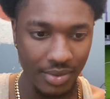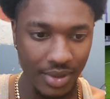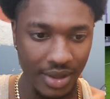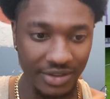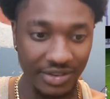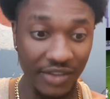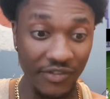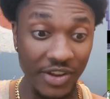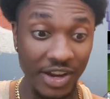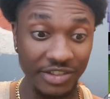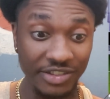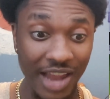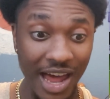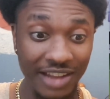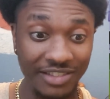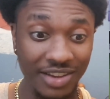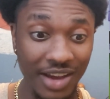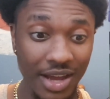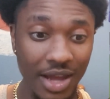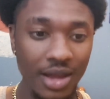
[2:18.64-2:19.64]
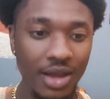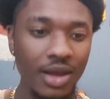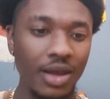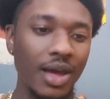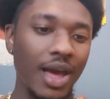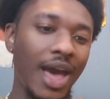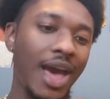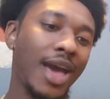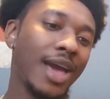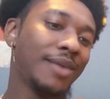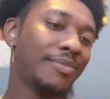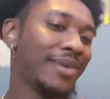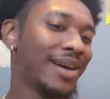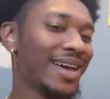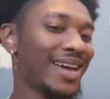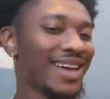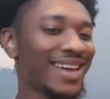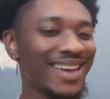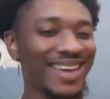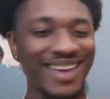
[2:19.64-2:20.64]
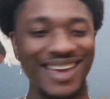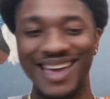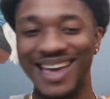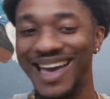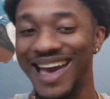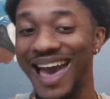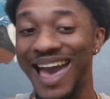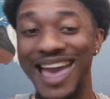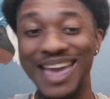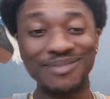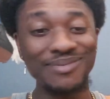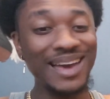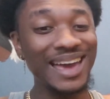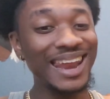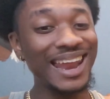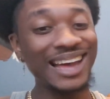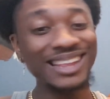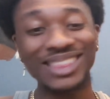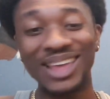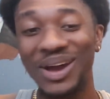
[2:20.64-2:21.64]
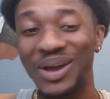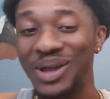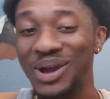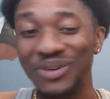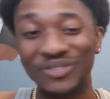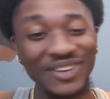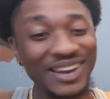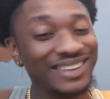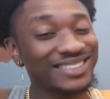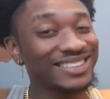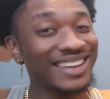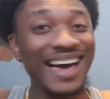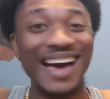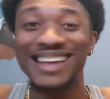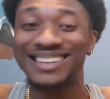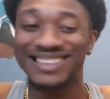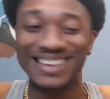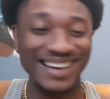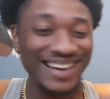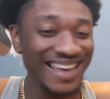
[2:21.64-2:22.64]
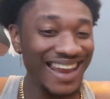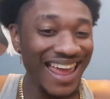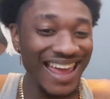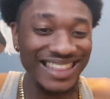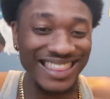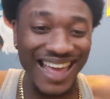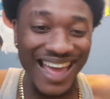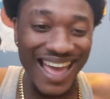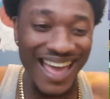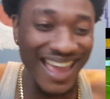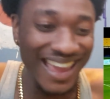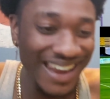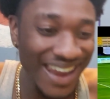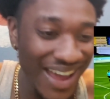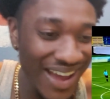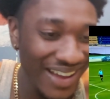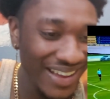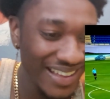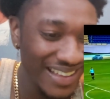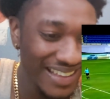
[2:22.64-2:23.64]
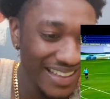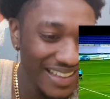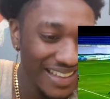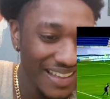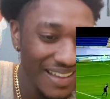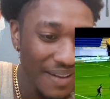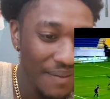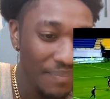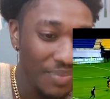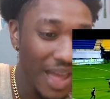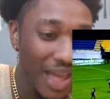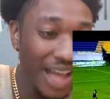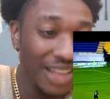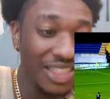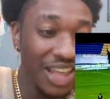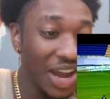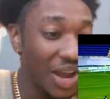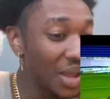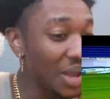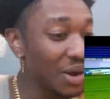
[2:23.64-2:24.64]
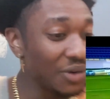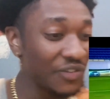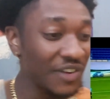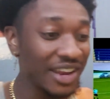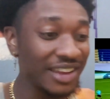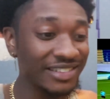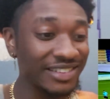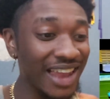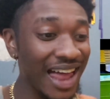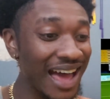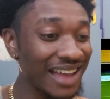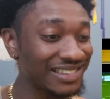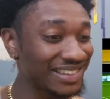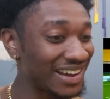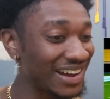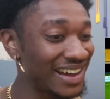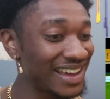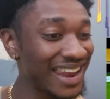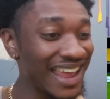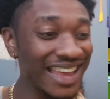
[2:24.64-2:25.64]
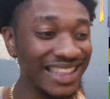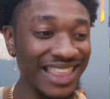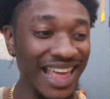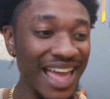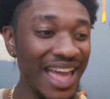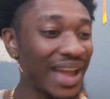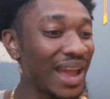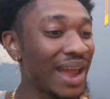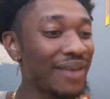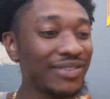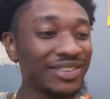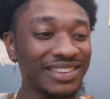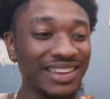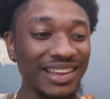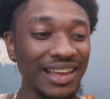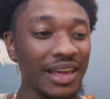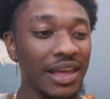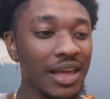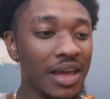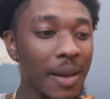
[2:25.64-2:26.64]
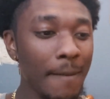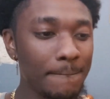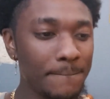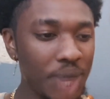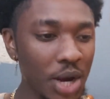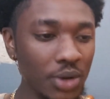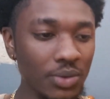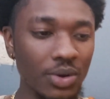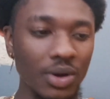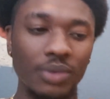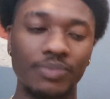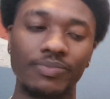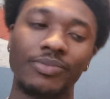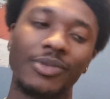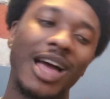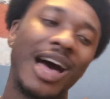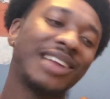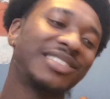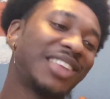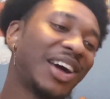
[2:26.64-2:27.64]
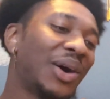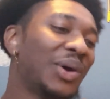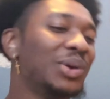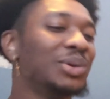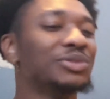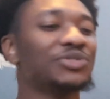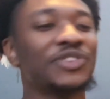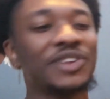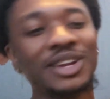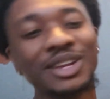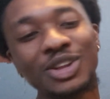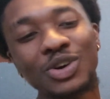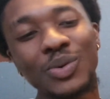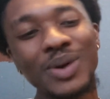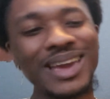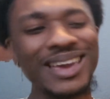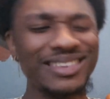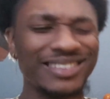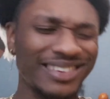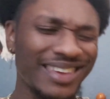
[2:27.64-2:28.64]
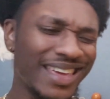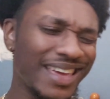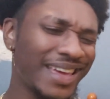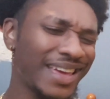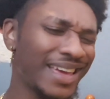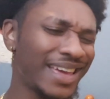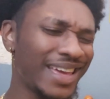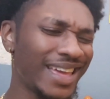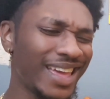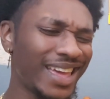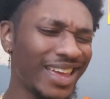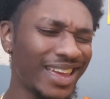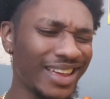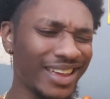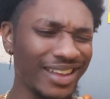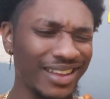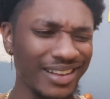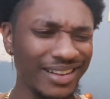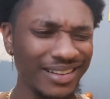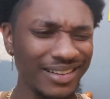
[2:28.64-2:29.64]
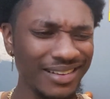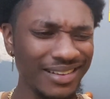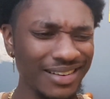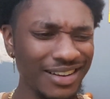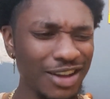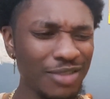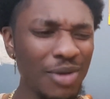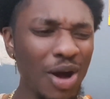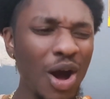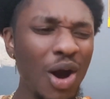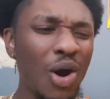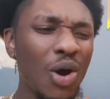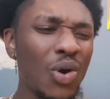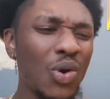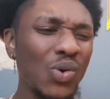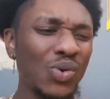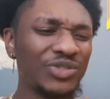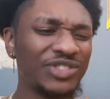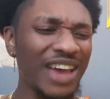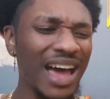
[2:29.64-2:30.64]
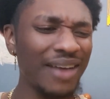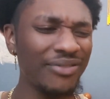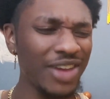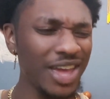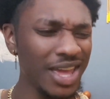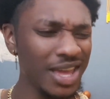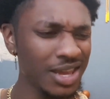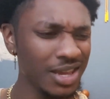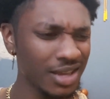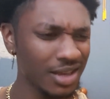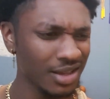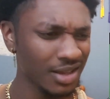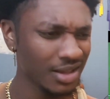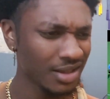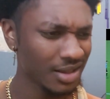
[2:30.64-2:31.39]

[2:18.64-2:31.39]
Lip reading: Is he finna Zlatan? Hey man, I thought he opened his lot turn that thing now. I thought he was finna his lot turn that thing every time. Boop! I thought he was finna Luis it. Come on, Xavi.